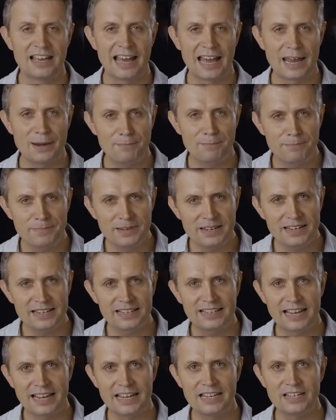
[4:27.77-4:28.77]
and
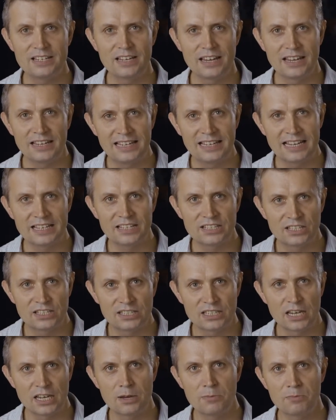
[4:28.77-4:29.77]
mitigate against
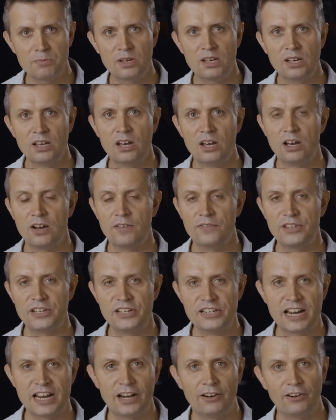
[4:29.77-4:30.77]
some of
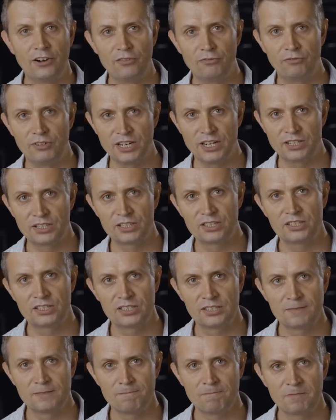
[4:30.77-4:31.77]
the inherent
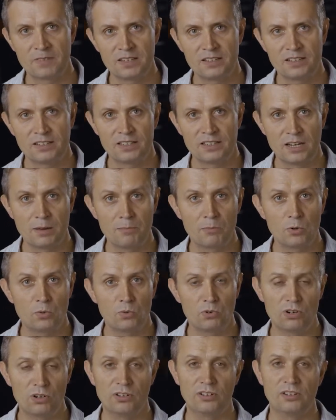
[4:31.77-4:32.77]
risks. Number
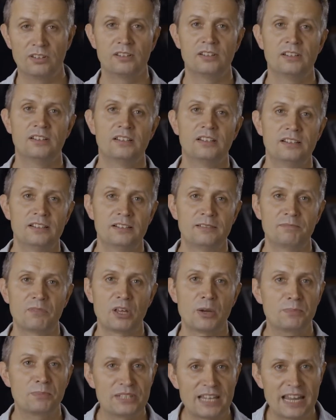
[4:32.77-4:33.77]
1,
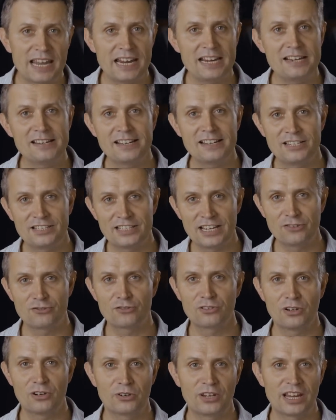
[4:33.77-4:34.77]
obtain a
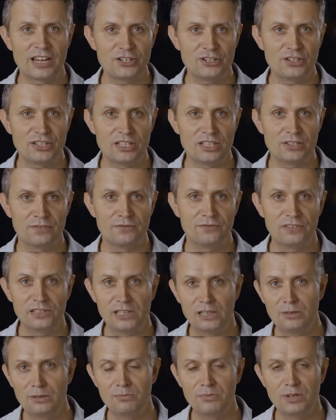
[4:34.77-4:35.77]
central location to
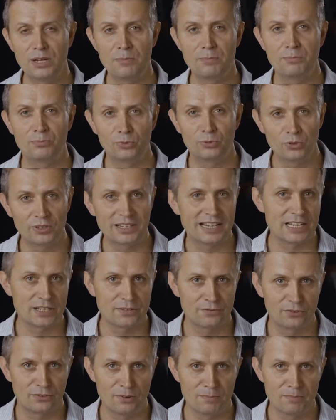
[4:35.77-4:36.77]
film and
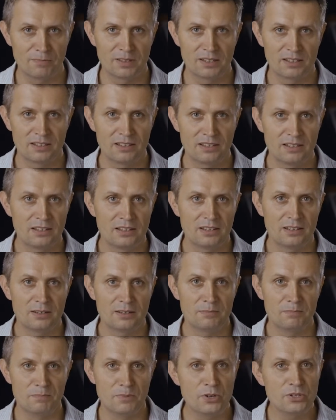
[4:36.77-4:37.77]
broadcast from.
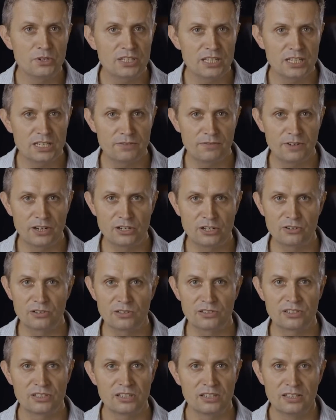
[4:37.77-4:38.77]
Most
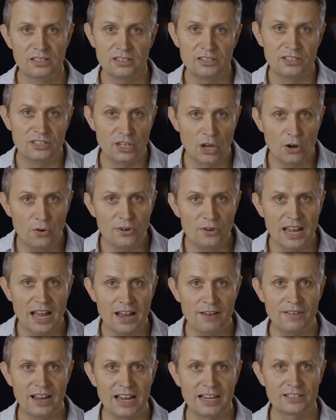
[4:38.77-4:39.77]
individuals don't
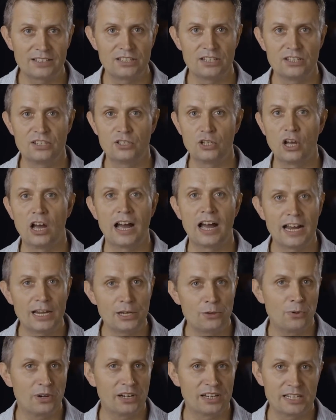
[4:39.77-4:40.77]
have access to
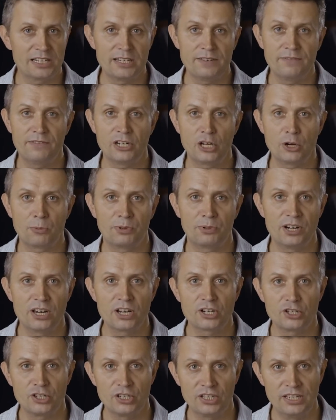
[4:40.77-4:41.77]
high-quality video
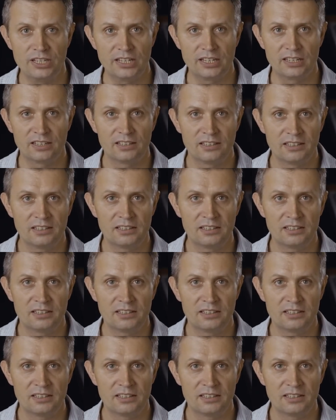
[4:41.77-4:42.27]
production gear.